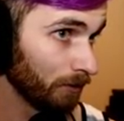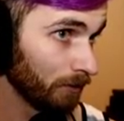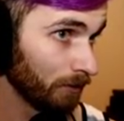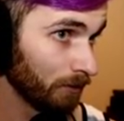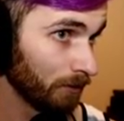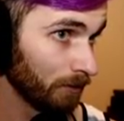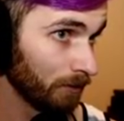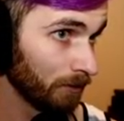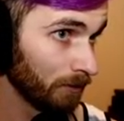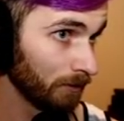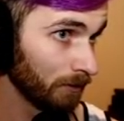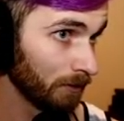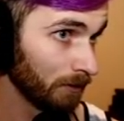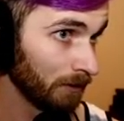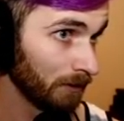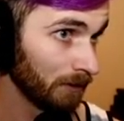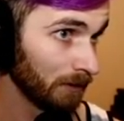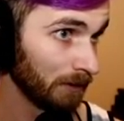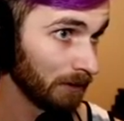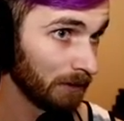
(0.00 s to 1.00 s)

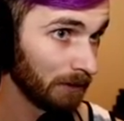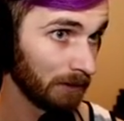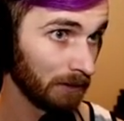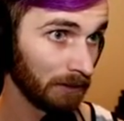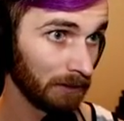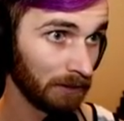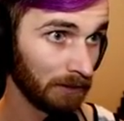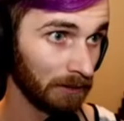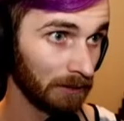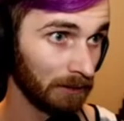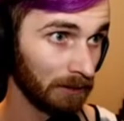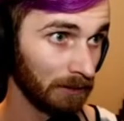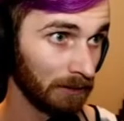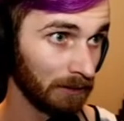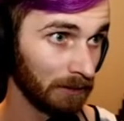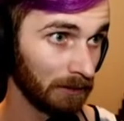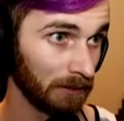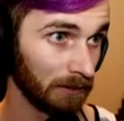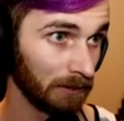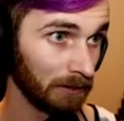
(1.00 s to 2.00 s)

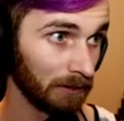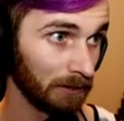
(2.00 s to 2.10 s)
(silence)